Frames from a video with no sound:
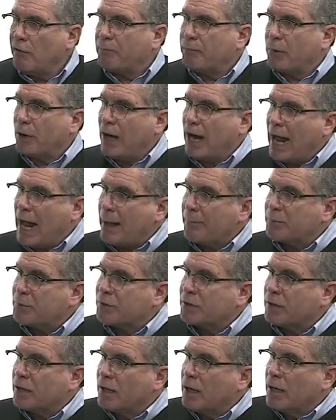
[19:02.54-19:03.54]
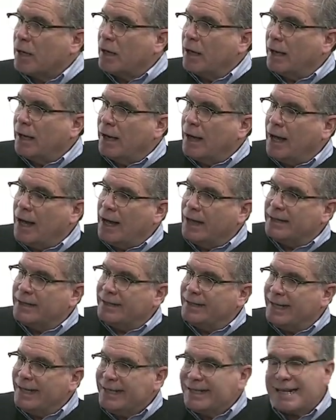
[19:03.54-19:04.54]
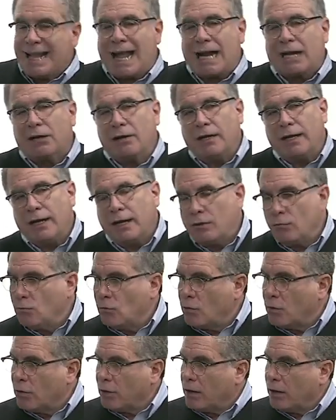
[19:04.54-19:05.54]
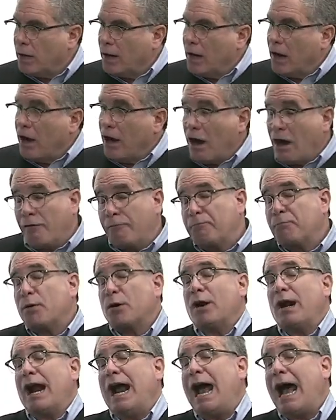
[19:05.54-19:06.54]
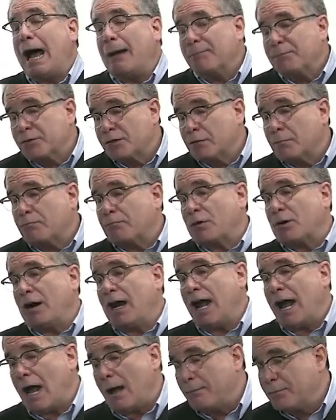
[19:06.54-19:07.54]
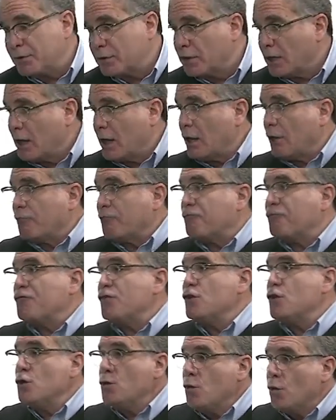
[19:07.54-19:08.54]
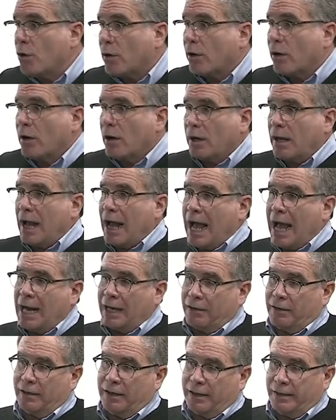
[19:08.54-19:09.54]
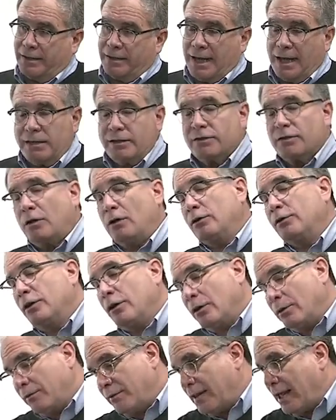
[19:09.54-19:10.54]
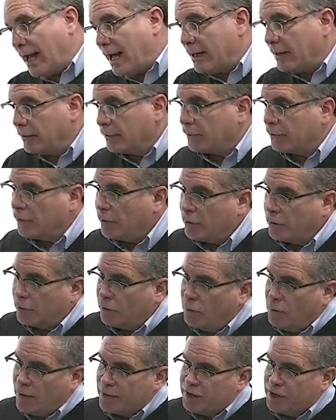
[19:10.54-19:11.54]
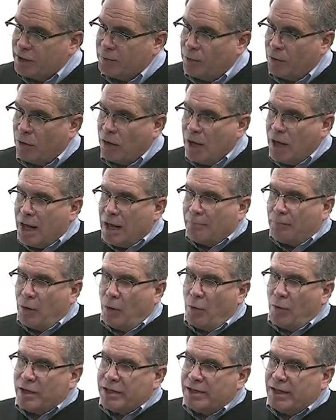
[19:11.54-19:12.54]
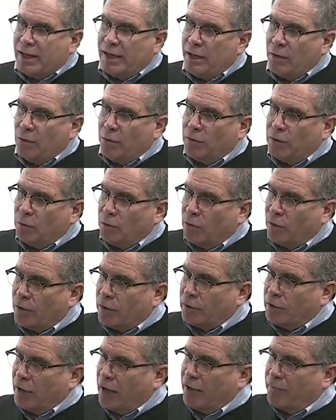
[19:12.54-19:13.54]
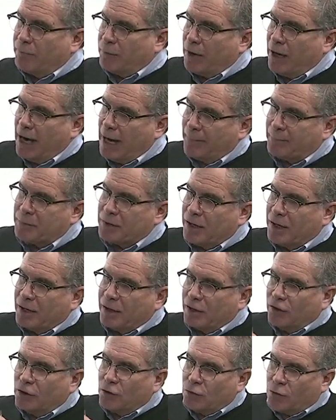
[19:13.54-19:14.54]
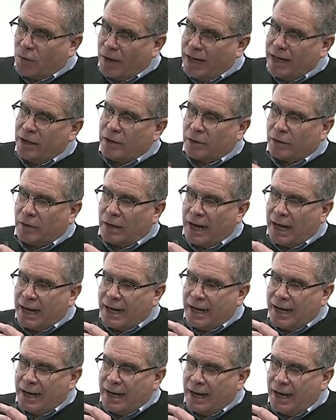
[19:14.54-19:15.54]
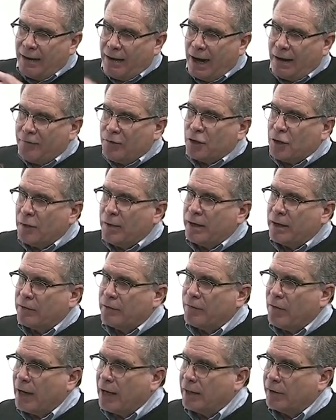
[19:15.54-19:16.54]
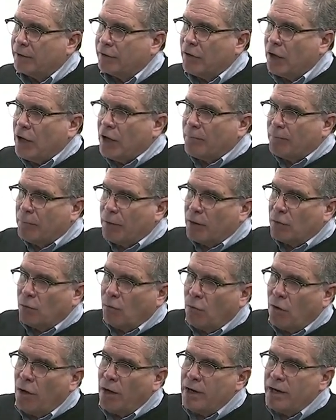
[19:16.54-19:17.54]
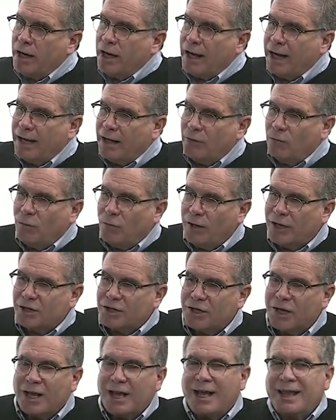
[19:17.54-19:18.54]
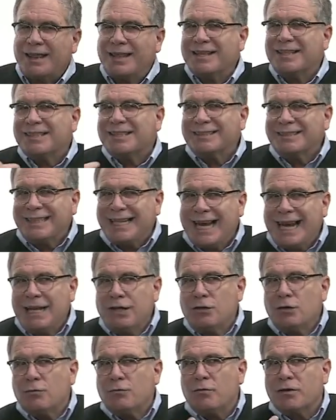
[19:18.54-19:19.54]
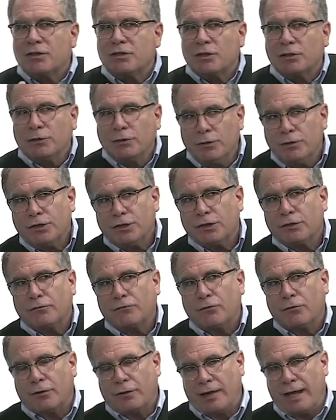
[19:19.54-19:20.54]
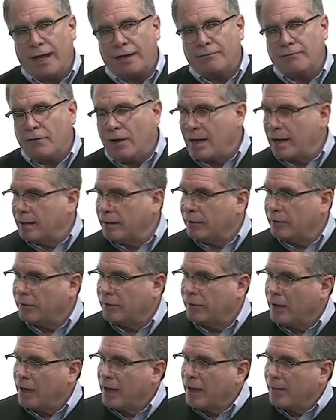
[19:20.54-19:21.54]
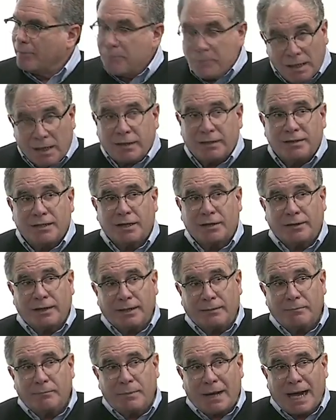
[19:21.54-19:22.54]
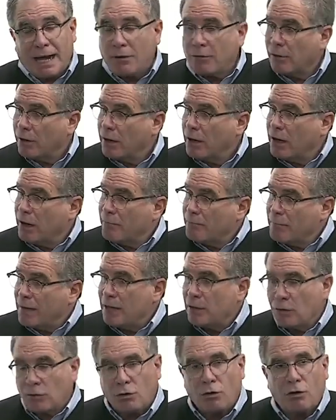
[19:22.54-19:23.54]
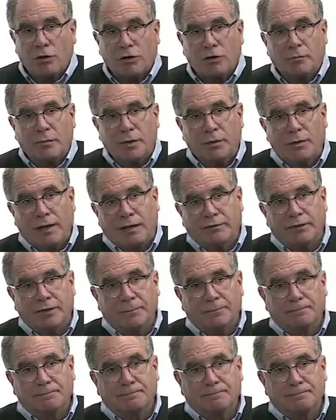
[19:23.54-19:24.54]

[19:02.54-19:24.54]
of perhaps uh, disaggregated war, of perhaps, perhaps fewer aggregate deaths, although that is uh, questionable. But we're dealing with a world of perhaps greater and ever greater violence, but one in which the standard resolution for that violence, military power, may no longer be relevant.